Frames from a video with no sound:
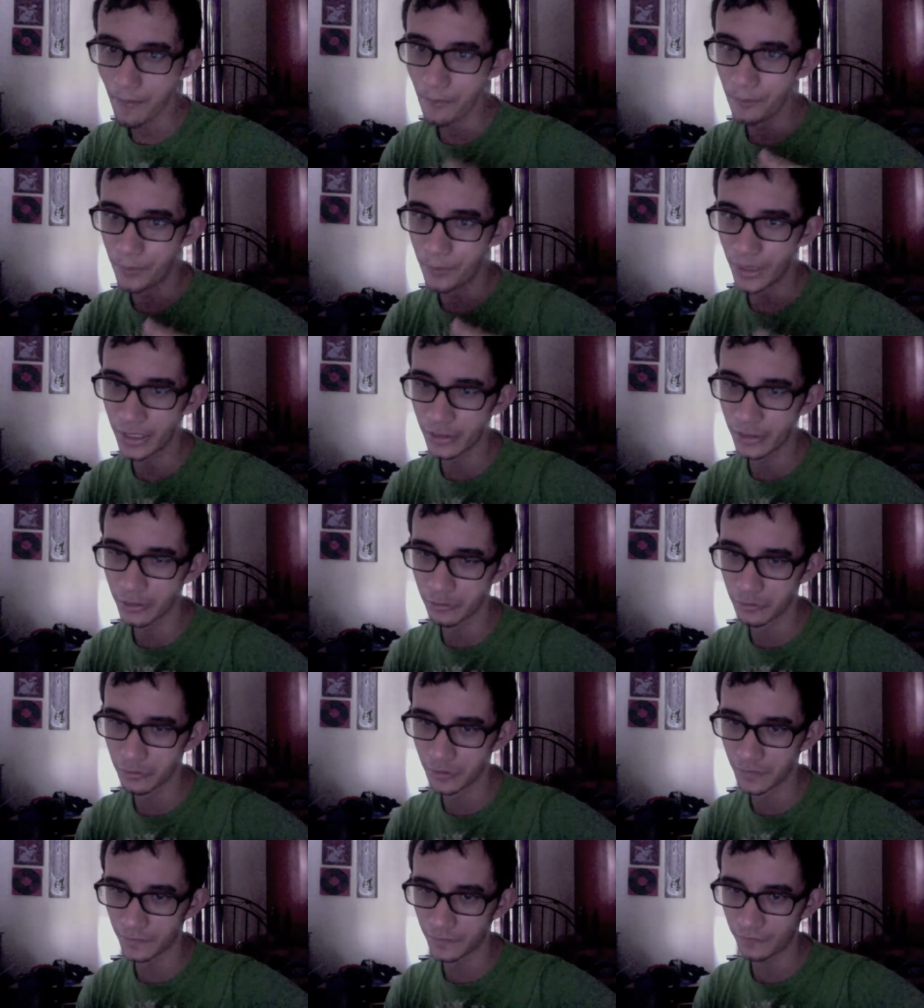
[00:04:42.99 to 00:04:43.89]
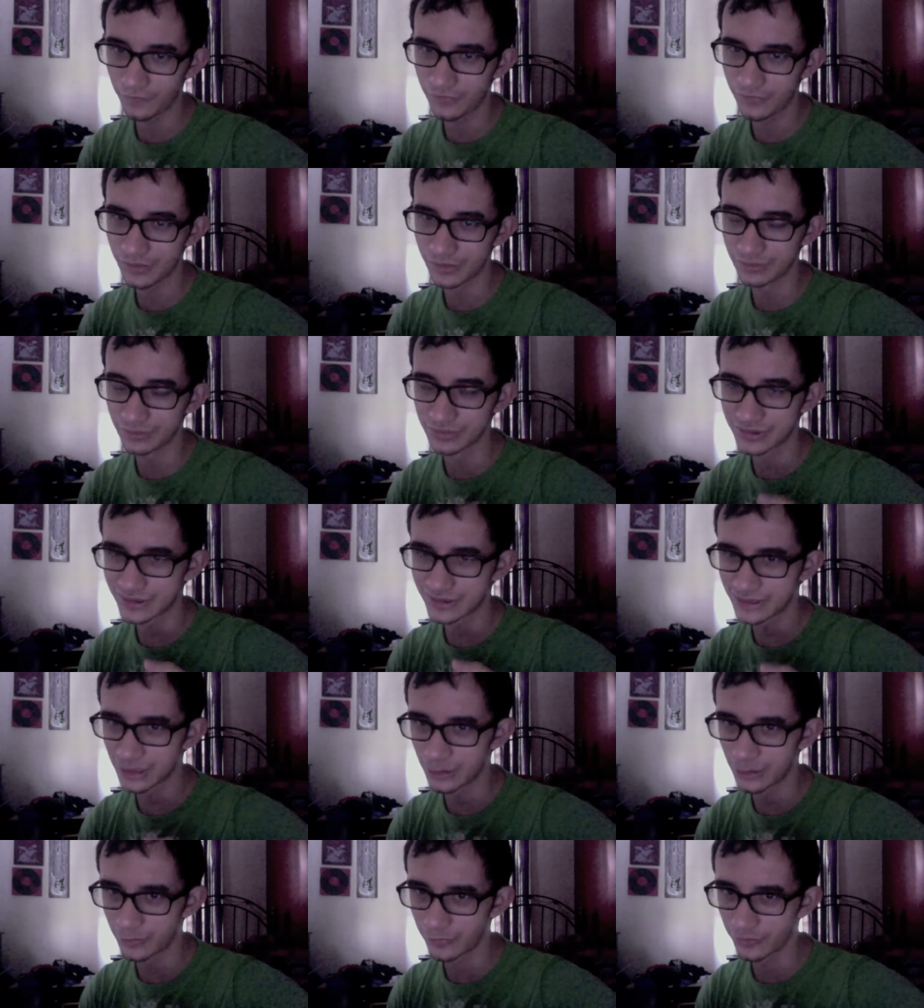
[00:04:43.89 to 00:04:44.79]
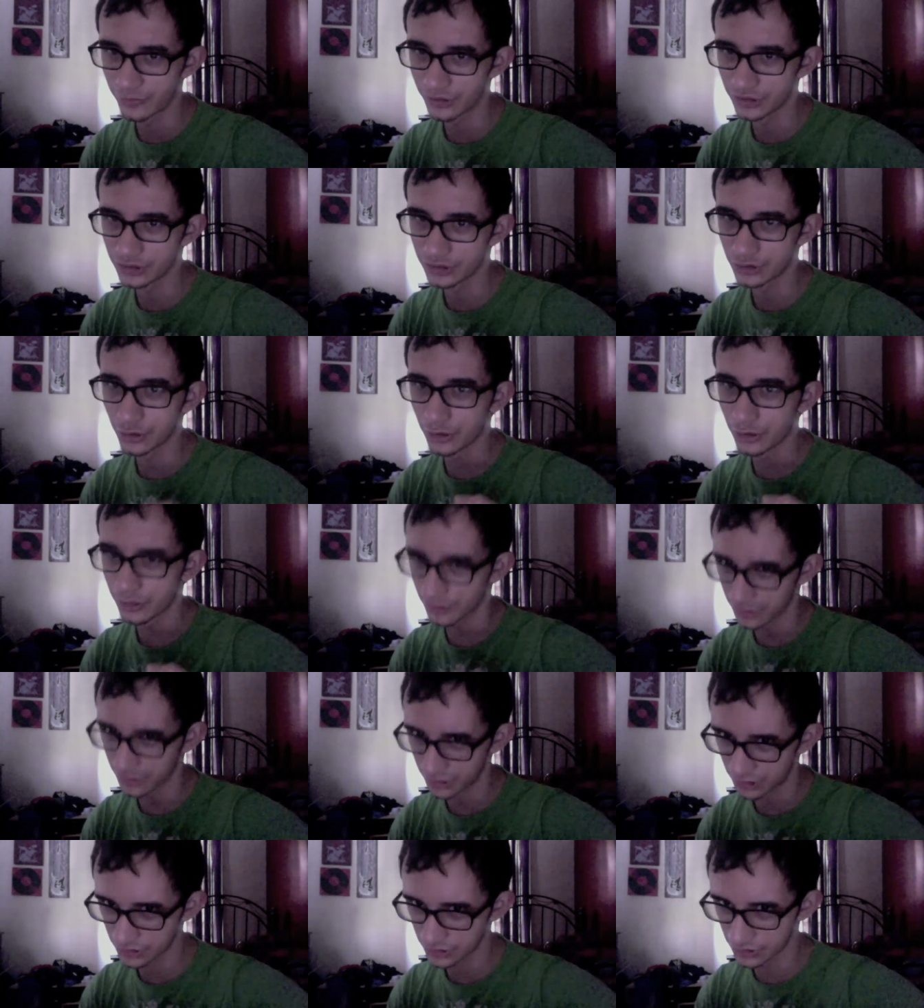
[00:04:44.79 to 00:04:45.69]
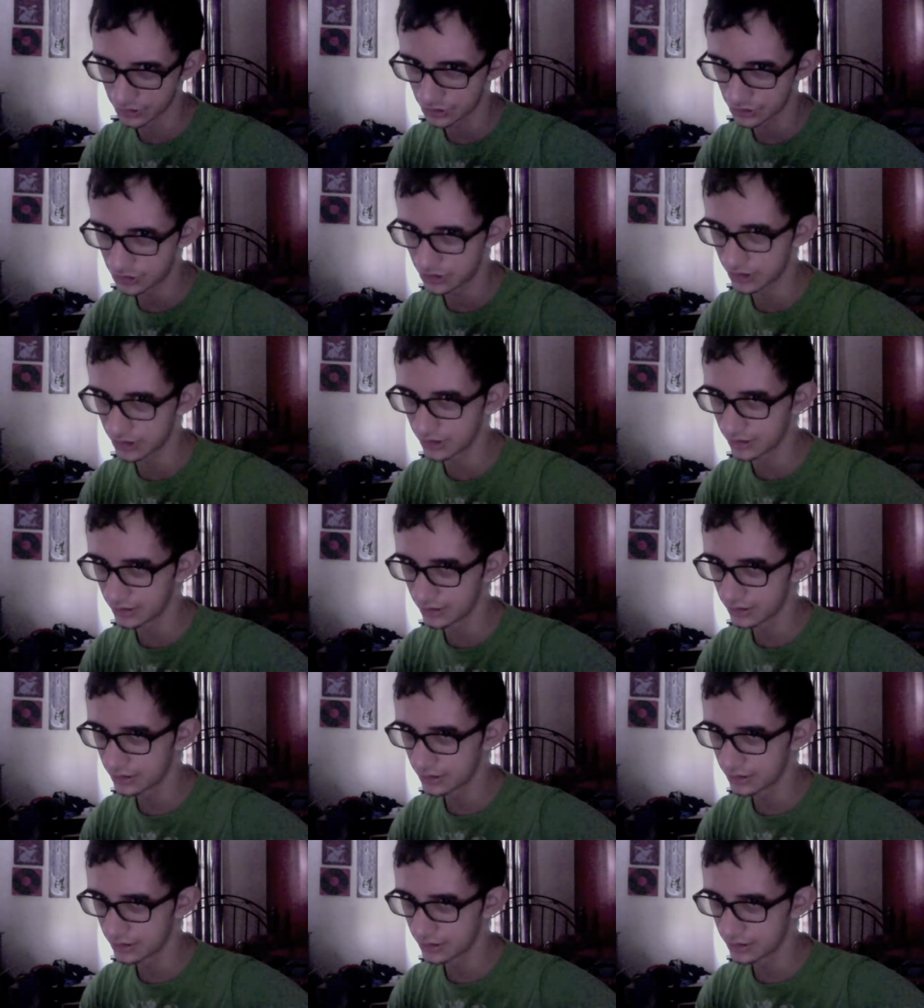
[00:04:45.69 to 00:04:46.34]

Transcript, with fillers: battle with himself and darkness and shit